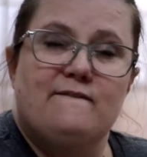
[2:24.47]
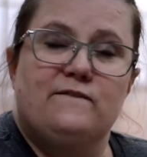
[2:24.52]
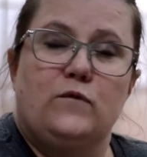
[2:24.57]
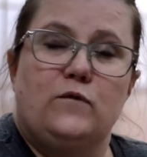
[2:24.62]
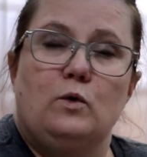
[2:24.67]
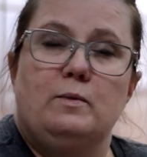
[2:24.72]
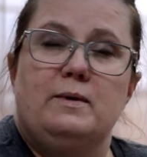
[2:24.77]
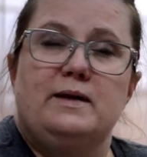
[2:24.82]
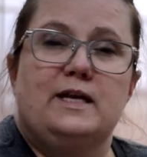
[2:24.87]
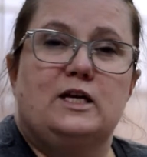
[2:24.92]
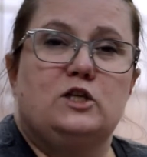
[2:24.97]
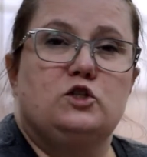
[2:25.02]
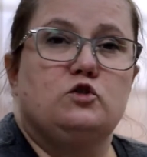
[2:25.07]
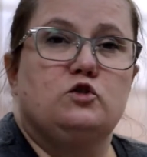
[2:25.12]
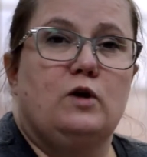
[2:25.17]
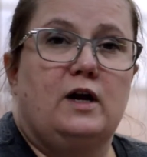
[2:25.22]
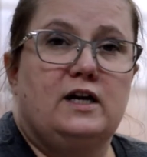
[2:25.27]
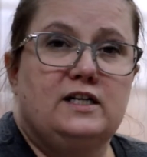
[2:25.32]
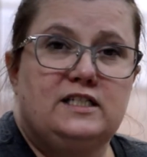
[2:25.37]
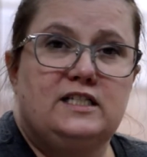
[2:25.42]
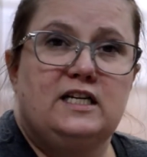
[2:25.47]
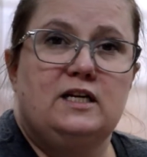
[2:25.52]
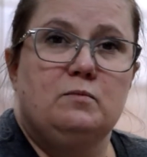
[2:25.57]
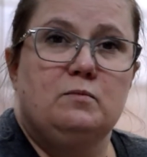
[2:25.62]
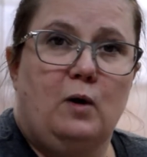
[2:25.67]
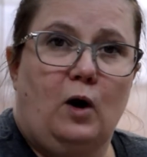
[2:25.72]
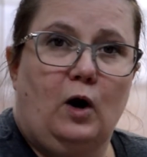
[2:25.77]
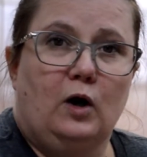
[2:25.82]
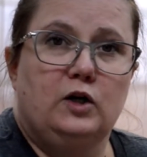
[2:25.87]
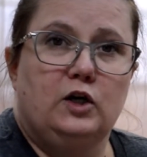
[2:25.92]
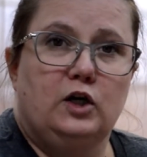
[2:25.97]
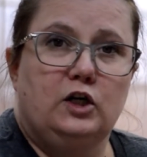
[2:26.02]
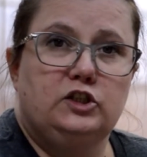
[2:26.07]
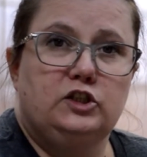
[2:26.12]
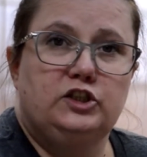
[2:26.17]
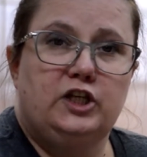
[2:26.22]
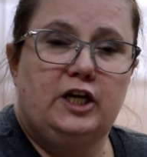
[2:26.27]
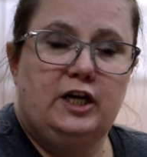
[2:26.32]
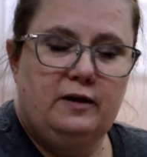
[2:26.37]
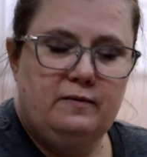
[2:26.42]
forming a trusting
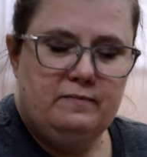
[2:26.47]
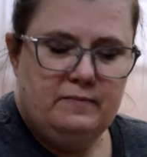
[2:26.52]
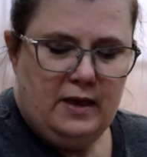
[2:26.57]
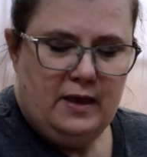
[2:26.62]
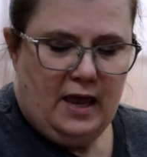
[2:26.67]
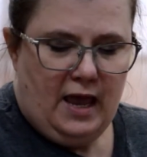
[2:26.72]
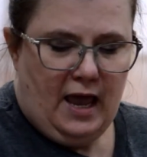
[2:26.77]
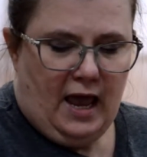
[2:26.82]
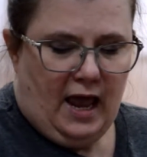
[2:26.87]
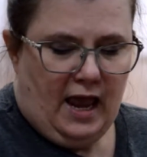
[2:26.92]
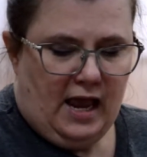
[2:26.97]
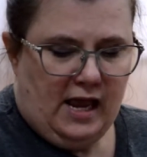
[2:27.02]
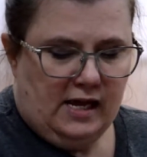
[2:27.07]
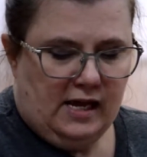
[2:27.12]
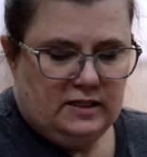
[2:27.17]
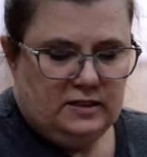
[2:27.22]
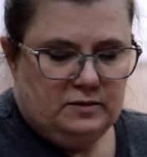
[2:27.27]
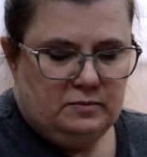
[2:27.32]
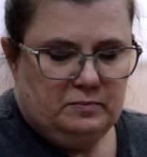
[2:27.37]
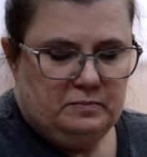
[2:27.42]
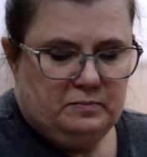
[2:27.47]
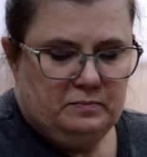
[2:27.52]
partnership, and